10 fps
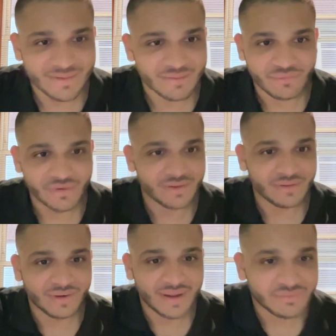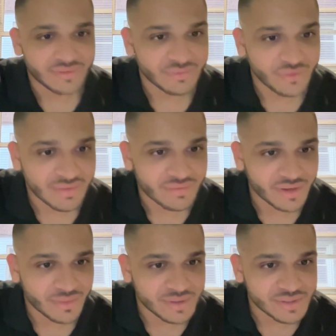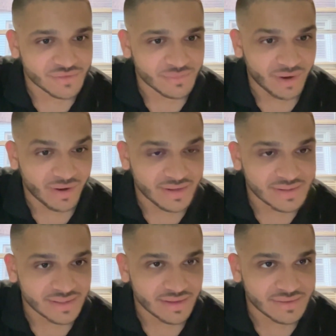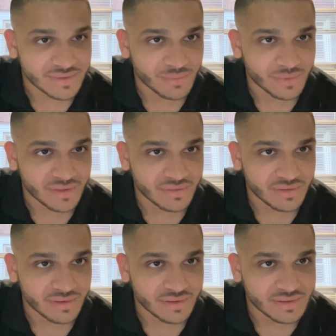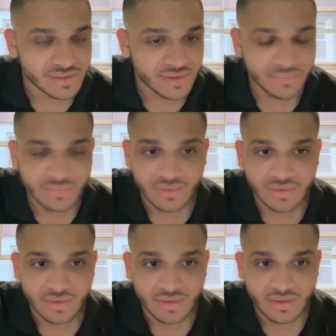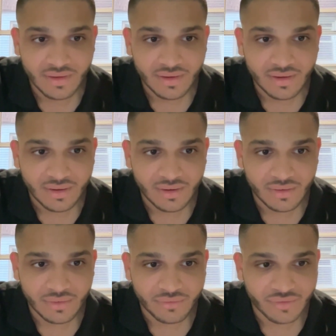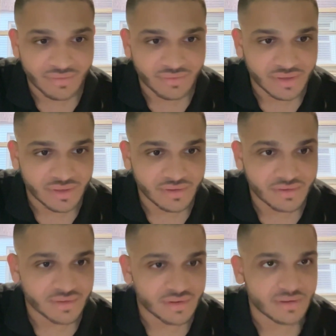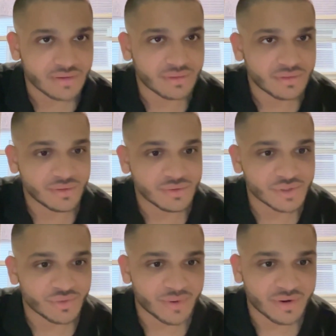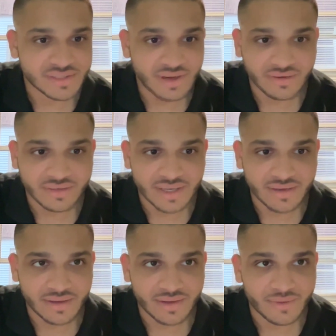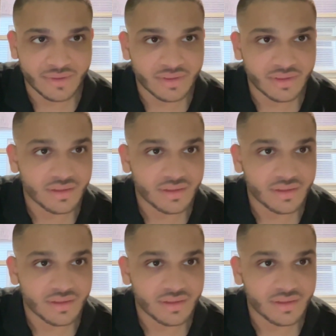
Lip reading: if we have any questions from our audience, I'd like to open it to them. Or if you have any closing remarks, Dr. Takayama.